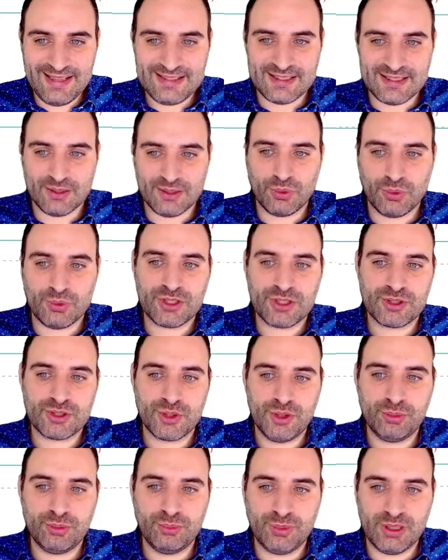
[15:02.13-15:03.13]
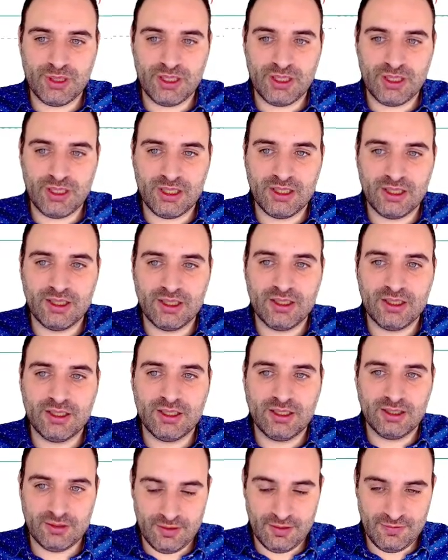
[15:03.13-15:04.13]
which is going to be,
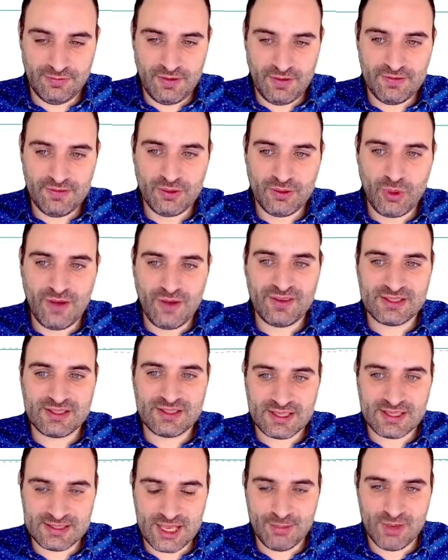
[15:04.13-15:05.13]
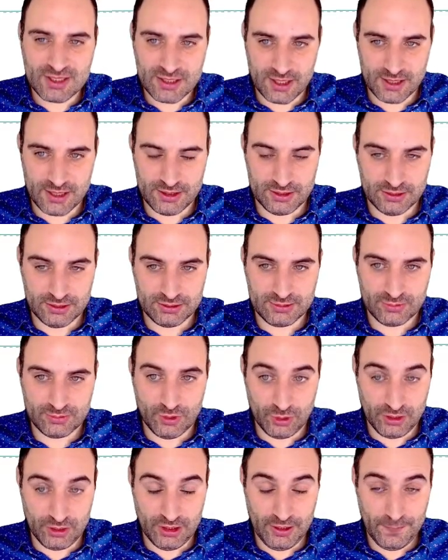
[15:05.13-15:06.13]
the fifth wave is the same as the third,
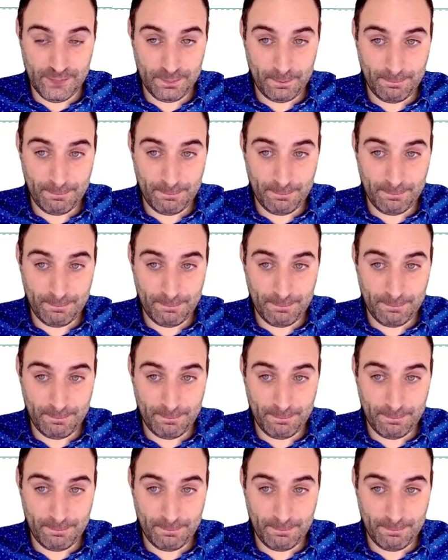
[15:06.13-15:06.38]
okay?